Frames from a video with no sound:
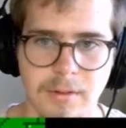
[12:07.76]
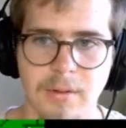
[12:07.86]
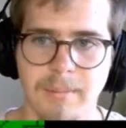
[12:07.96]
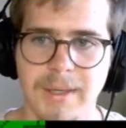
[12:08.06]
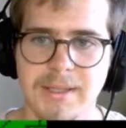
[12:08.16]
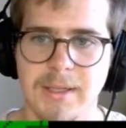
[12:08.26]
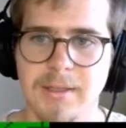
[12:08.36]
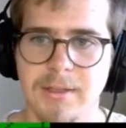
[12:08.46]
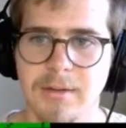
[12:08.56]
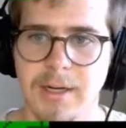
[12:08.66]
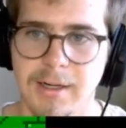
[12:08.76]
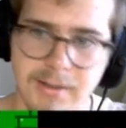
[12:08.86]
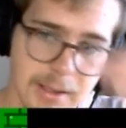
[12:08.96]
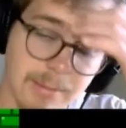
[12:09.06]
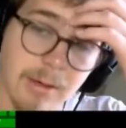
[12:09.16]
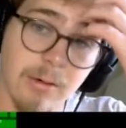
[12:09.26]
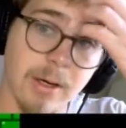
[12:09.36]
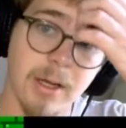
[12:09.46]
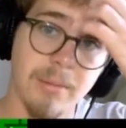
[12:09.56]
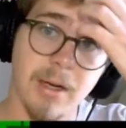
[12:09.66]
Or the best thing is too, guys, I'm gonna
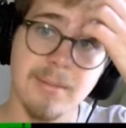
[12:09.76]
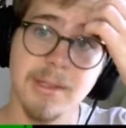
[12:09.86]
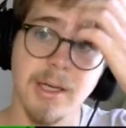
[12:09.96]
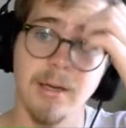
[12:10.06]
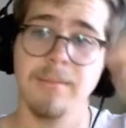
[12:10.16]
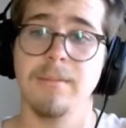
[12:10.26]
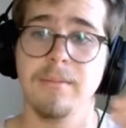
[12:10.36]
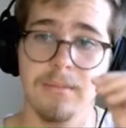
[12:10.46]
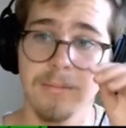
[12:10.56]
run out of bombs again.